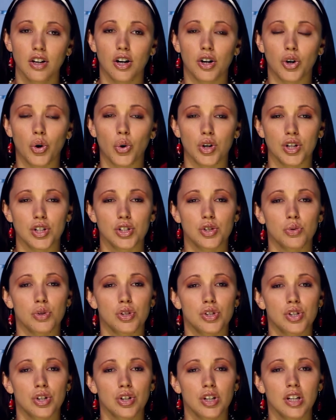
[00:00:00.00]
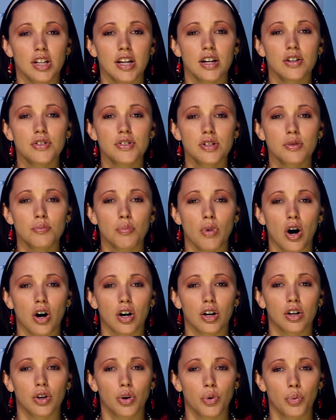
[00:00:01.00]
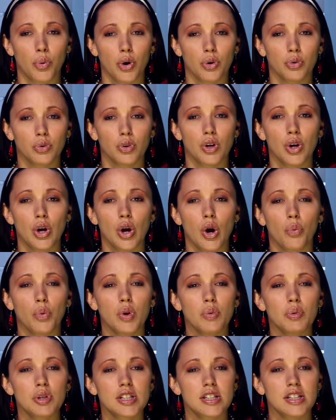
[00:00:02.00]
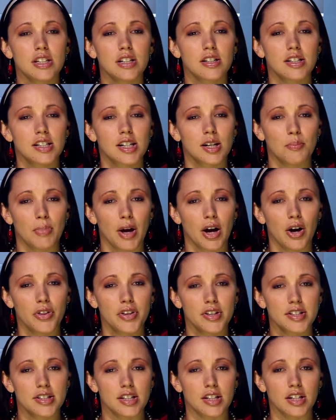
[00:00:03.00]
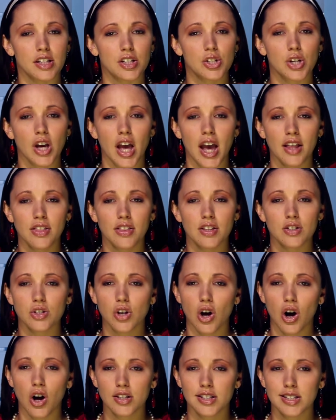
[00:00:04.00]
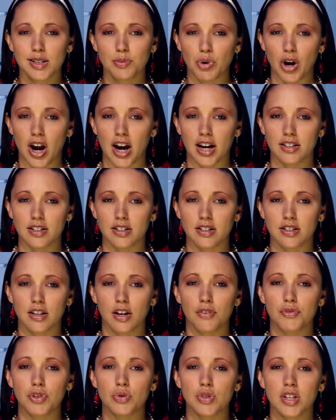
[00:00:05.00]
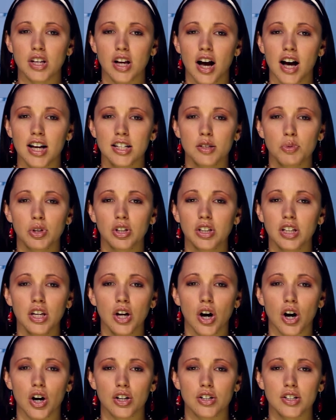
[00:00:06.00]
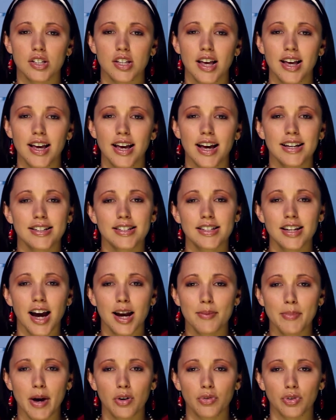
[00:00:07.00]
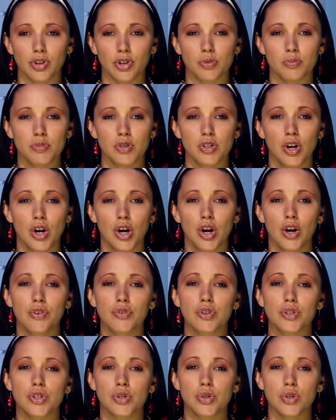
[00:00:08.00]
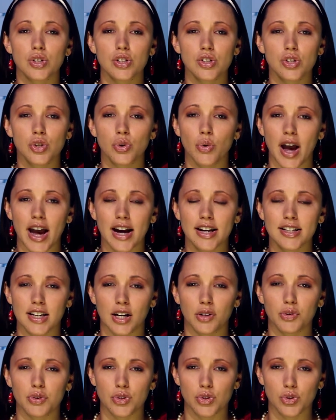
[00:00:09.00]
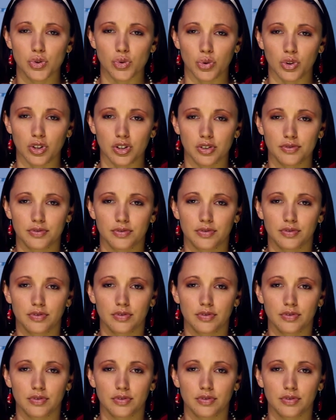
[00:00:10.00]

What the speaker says: According to attorney Nelson Marr, quote, "We will seek to compel the city to end this costly practice of using hospital ERs as timeout rooms for students who act out in school."